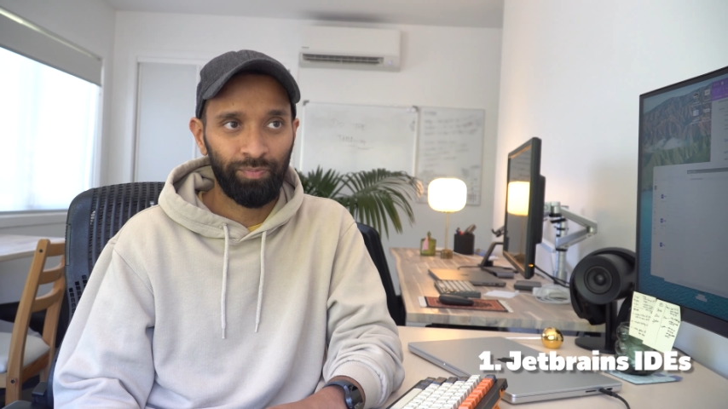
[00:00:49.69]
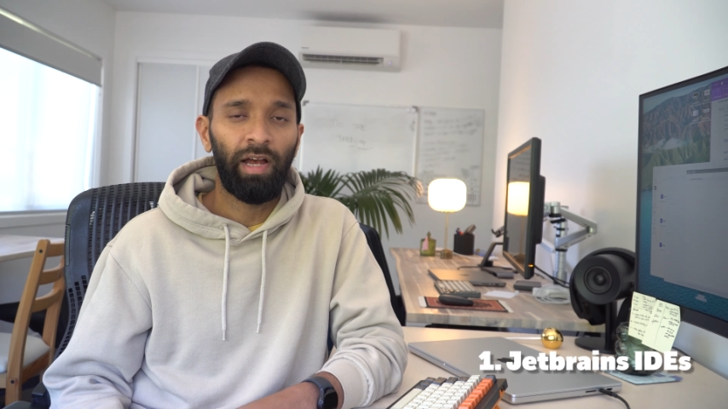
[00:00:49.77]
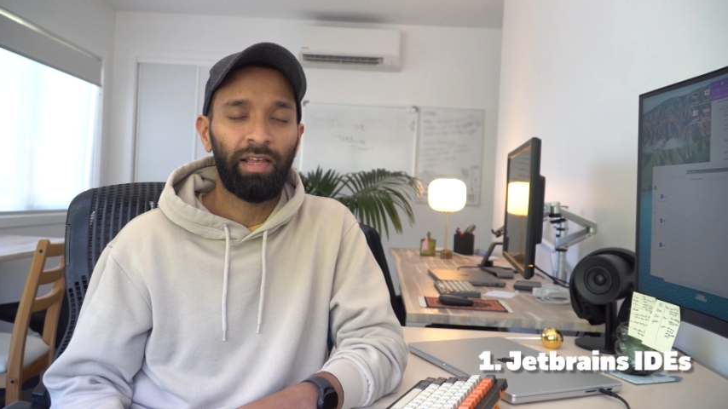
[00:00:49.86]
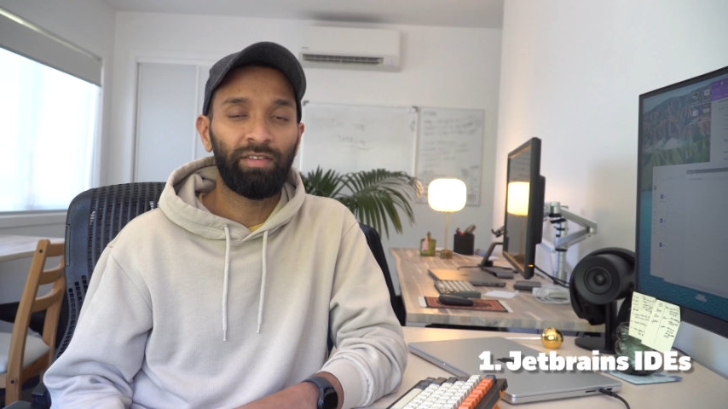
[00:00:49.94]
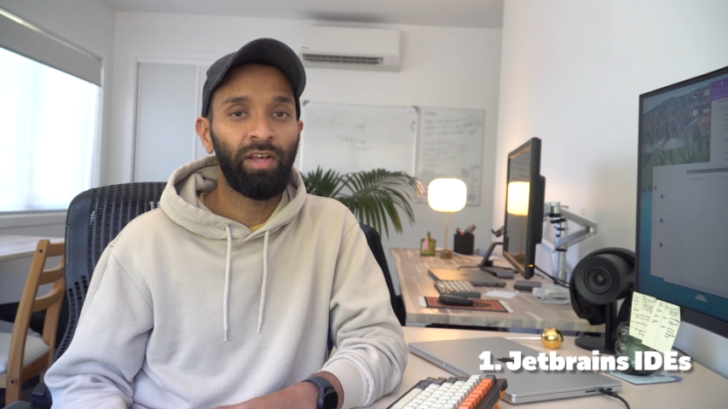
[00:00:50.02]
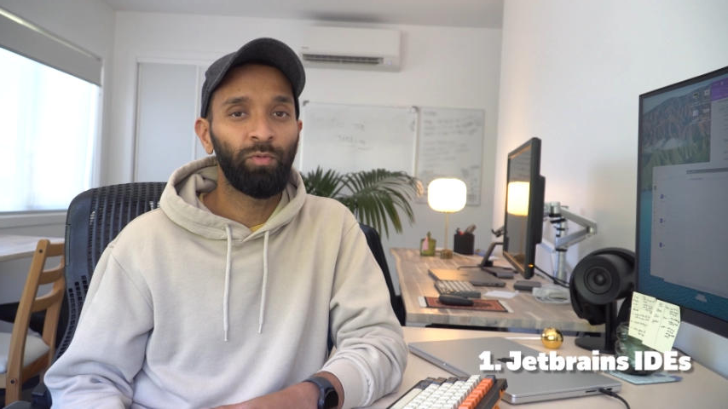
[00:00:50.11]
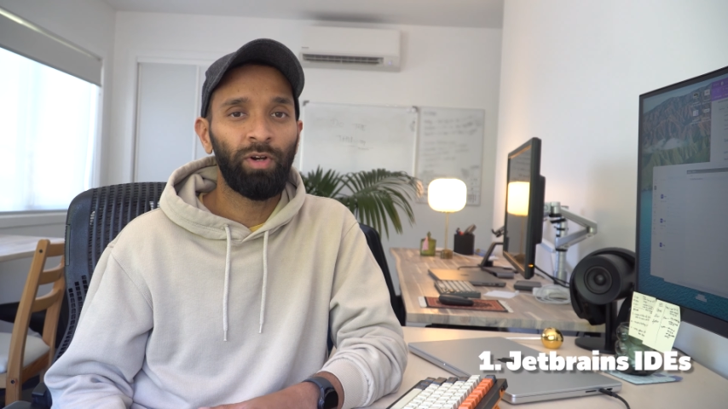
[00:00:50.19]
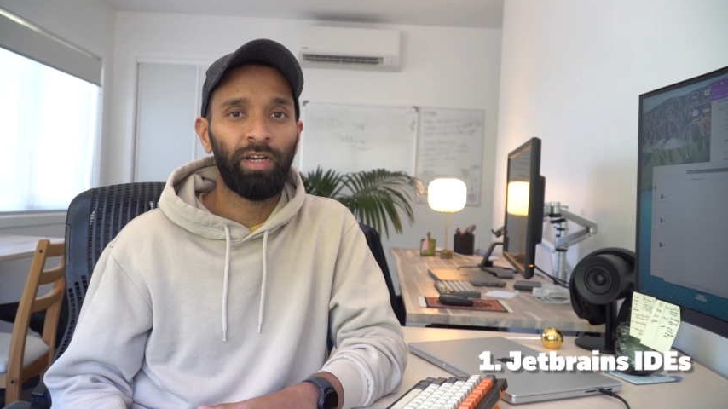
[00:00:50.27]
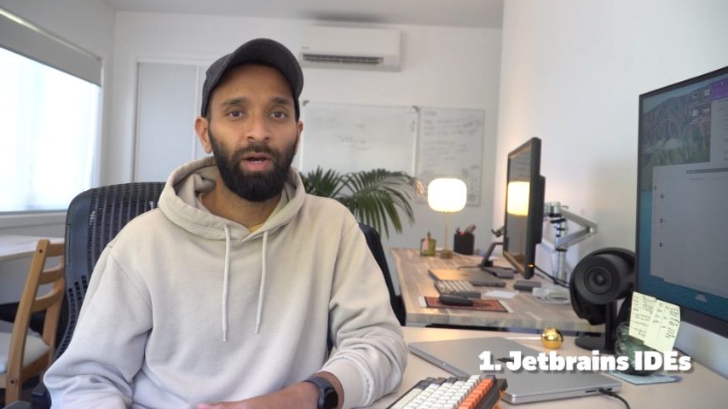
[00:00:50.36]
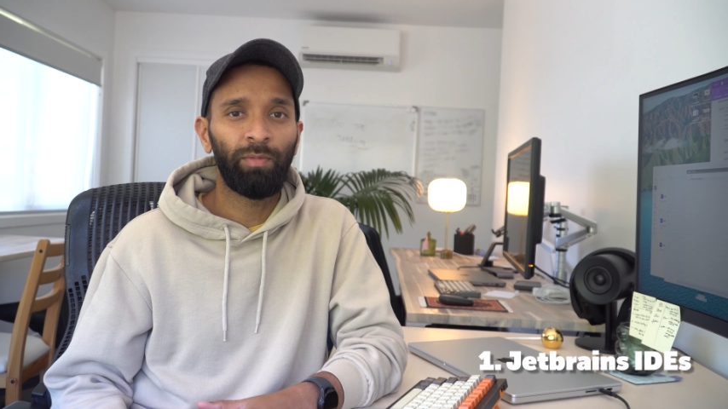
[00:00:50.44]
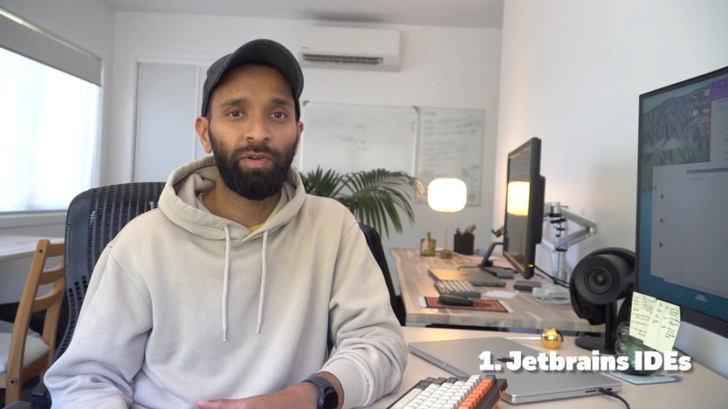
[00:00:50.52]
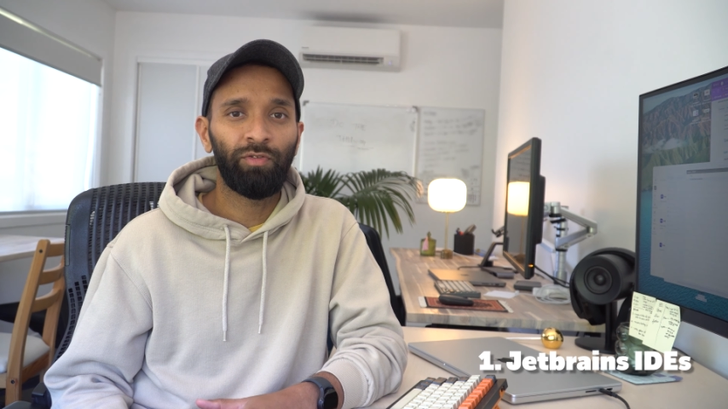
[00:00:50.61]
As someone
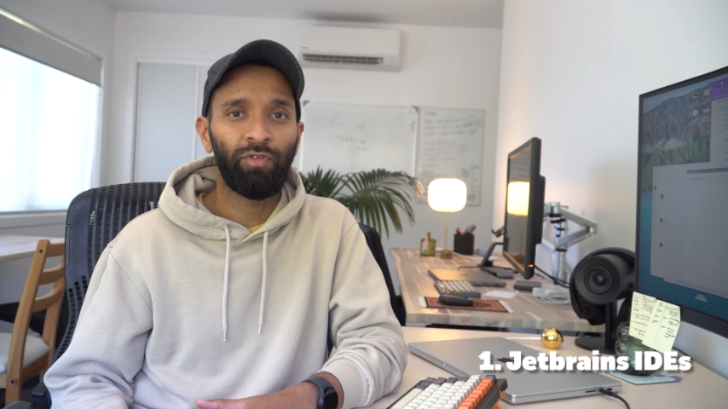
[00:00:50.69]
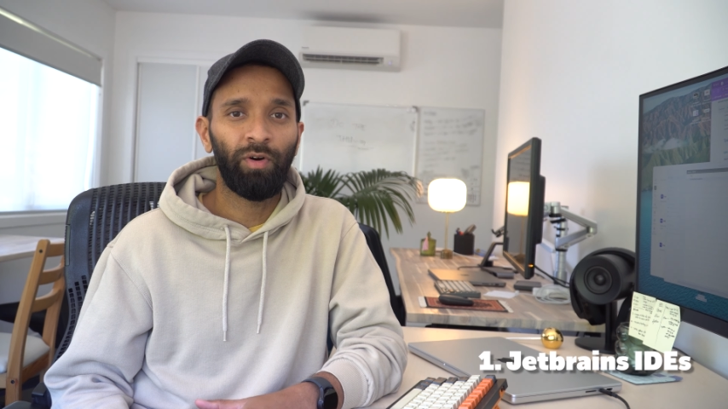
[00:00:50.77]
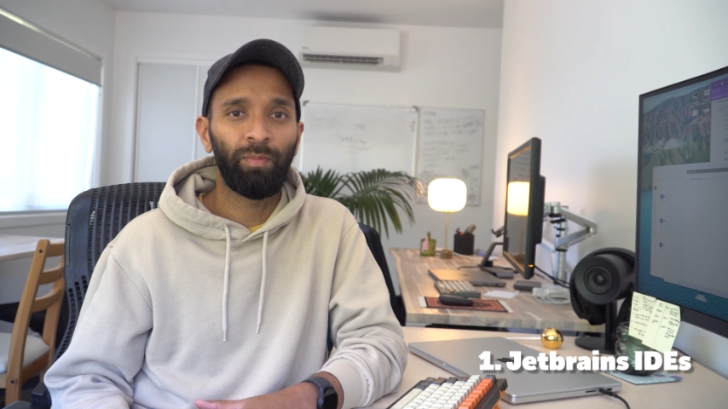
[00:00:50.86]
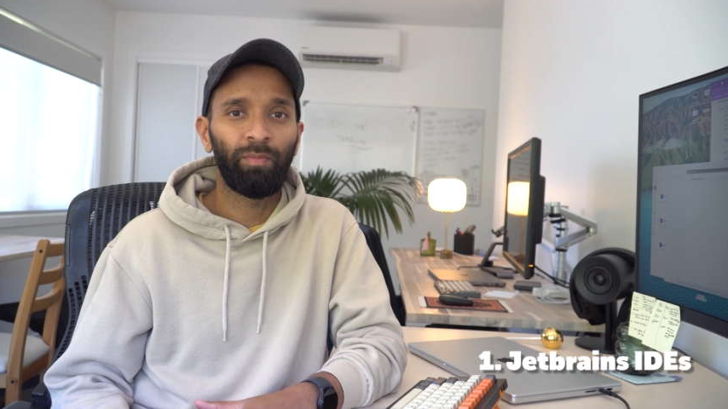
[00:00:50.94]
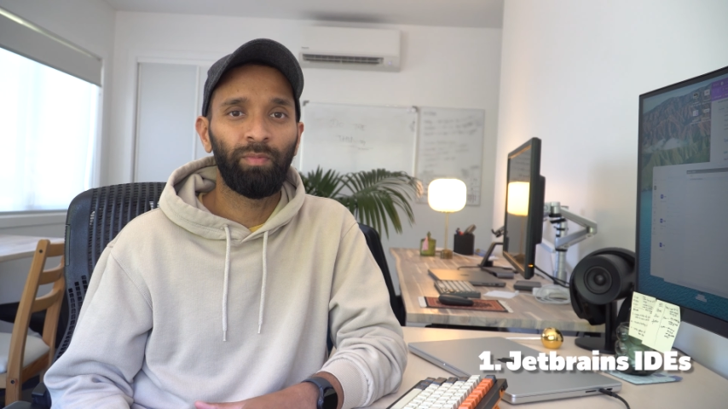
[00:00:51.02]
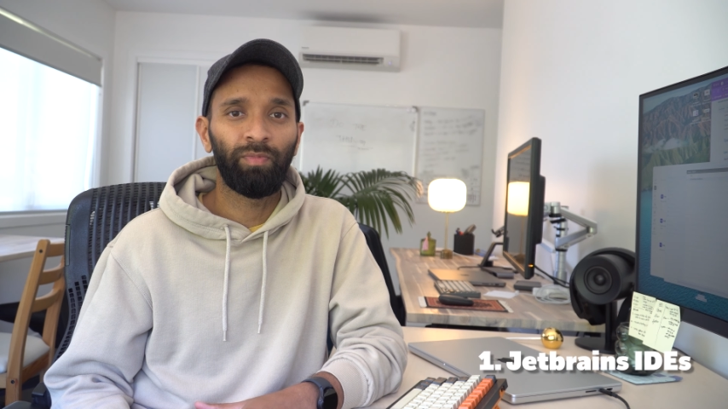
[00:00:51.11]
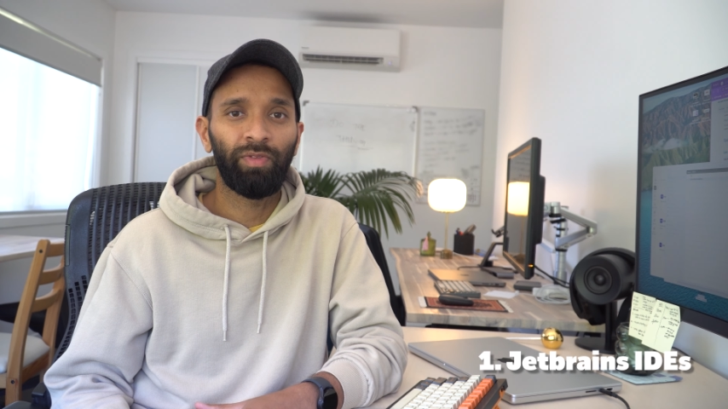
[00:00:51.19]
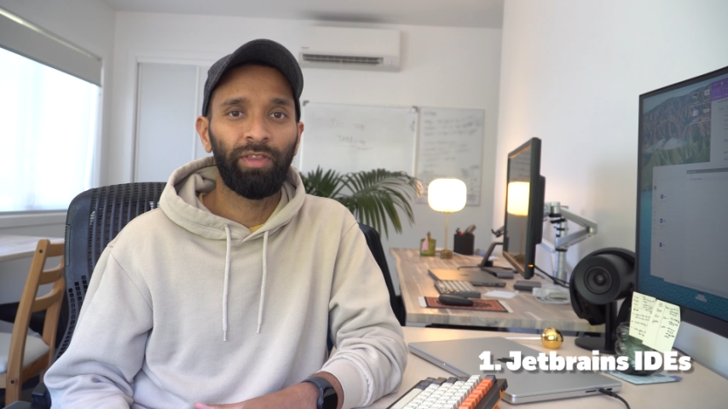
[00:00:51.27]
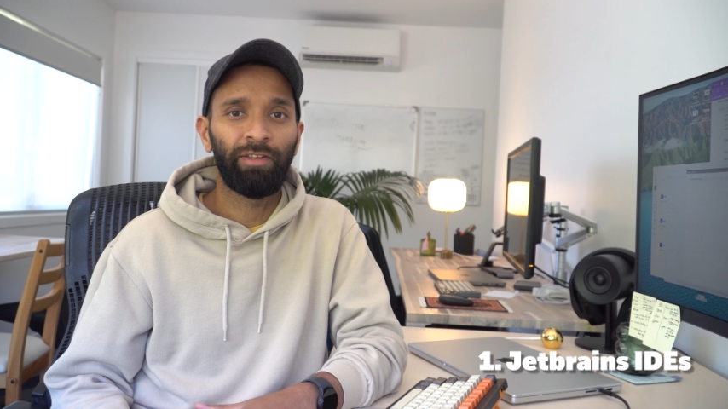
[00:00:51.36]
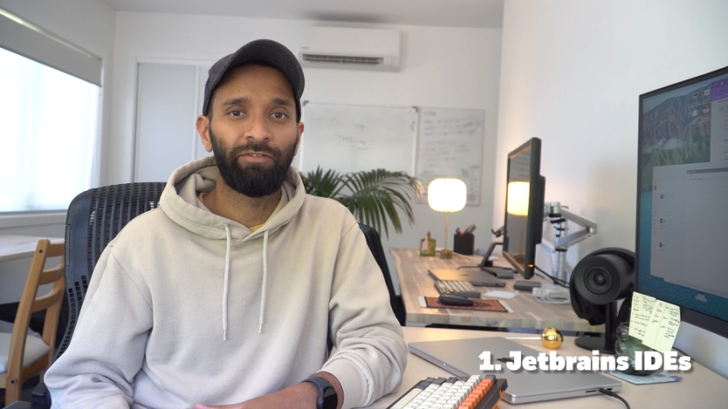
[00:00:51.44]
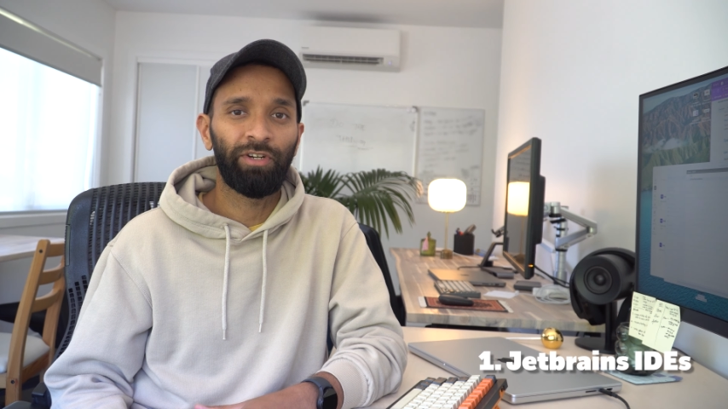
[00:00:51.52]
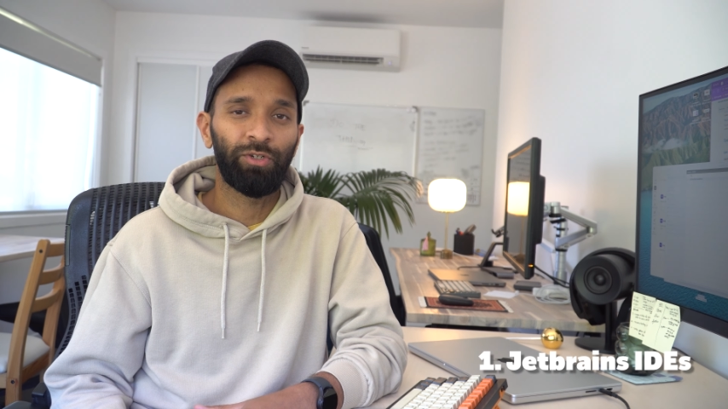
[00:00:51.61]
coming from
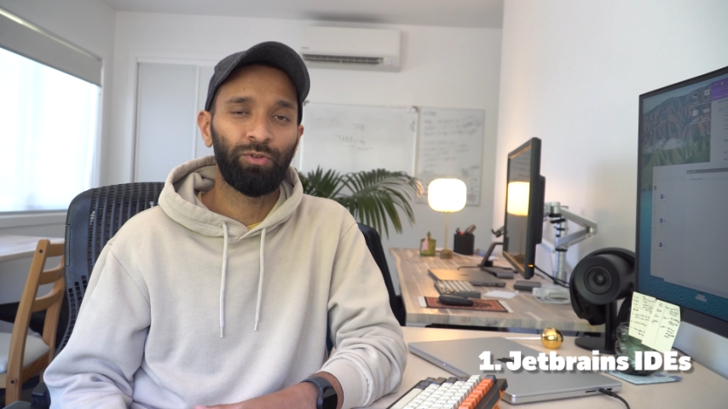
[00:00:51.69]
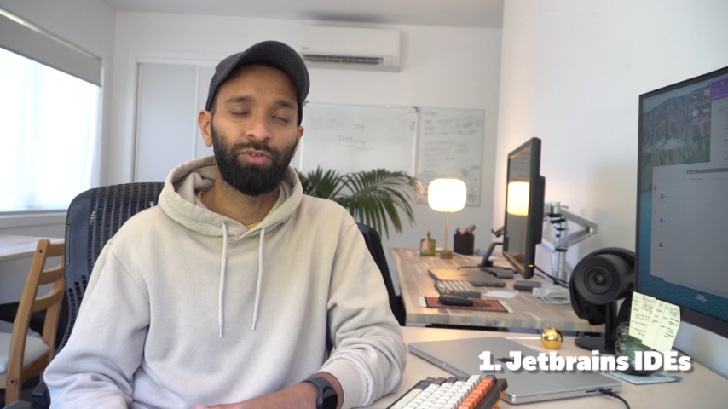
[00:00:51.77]
the Visual